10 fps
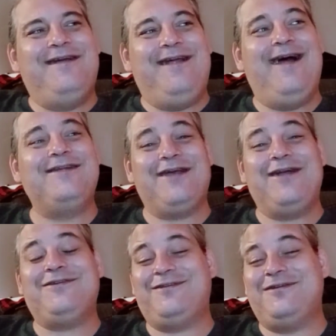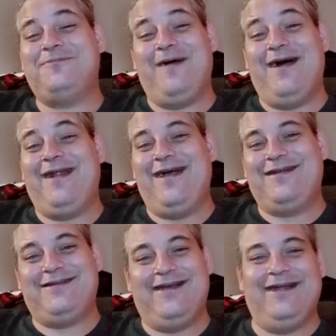that's that's
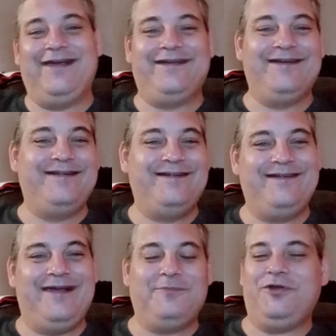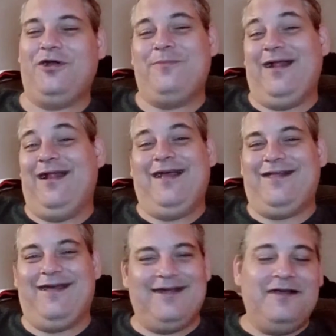badass. I like it. I'm sorry, but I
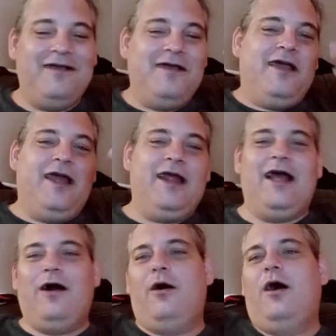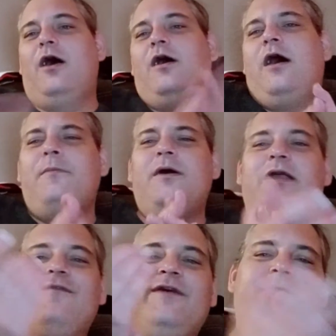like that. Anyhow, uh, I'm gonna
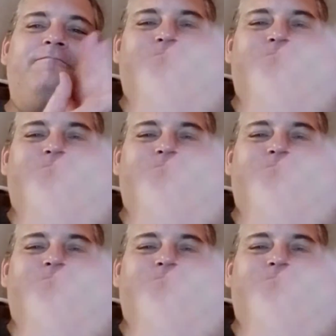give it